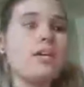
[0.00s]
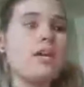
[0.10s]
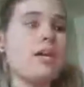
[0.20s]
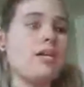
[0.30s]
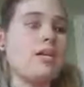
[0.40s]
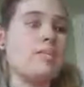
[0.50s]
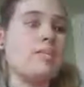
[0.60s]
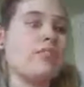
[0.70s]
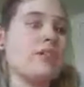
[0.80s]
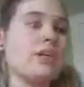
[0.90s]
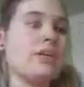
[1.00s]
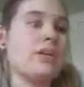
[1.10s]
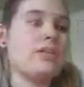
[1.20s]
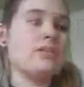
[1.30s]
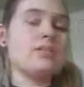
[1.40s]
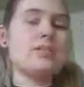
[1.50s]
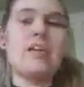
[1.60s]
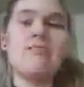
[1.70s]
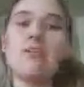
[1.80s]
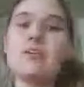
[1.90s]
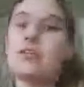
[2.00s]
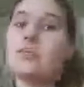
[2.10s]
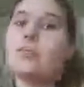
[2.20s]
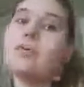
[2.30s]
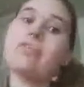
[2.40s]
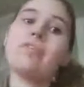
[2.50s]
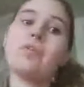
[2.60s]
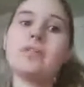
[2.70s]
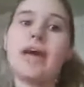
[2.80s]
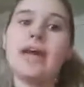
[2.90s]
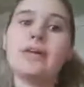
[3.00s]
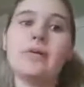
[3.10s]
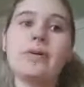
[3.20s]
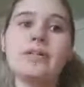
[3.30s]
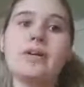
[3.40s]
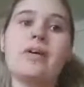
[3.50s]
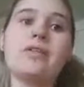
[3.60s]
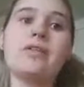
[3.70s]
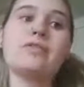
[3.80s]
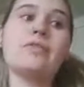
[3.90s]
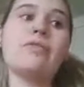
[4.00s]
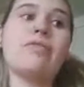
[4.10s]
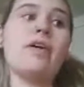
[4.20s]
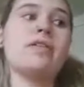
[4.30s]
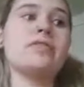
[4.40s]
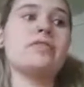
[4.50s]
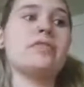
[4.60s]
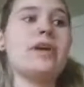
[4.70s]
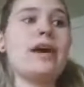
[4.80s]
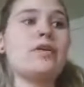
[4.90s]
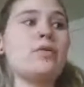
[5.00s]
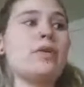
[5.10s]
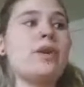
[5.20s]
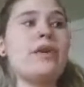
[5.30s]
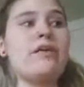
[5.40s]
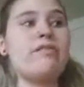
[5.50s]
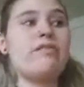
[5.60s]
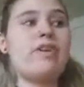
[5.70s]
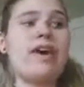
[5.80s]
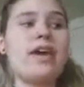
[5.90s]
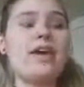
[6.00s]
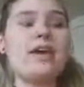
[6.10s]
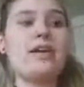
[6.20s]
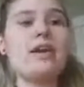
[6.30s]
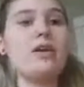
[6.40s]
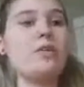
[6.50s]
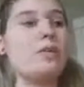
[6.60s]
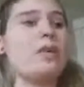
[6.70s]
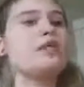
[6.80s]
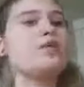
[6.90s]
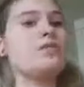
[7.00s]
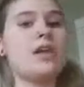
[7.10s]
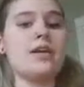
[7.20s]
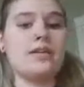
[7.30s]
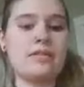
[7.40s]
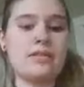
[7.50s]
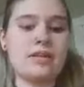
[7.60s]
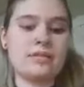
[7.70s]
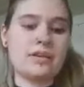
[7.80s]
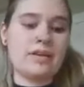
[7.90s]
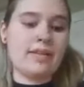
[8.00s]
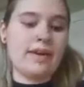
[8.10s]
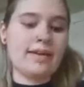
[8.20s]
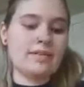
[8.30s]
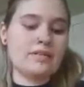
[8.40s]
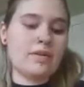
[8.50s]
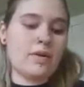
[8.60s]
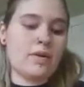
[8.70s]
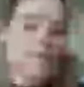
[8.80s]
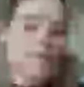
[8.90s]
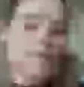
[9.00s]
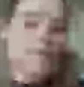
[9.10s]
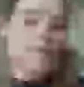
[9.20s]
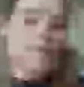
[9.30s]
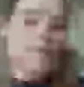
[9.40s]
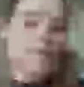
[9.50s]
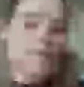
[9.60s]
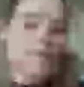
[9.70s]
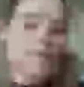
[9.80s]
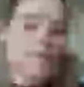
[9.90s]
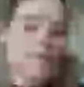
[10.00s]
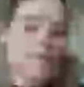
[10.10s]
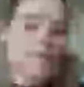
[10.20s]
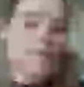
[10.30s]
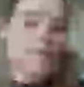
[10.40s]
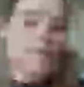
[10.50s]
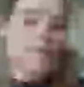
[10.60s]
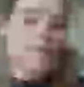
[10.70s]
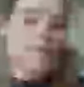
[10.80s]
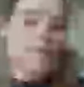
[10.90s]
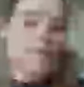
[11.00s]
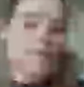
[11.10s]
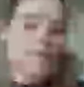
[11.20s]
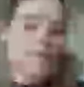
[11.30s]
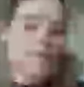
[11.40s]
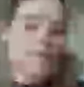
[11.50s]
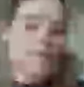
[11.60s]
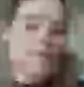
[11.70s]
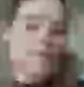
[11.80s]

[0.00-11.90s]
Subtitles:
For instance, I fall under both of those categories. I also fall under the category of a air witch and things like that. So, yeah, and I'm just gonna adjust this because I feel like it's like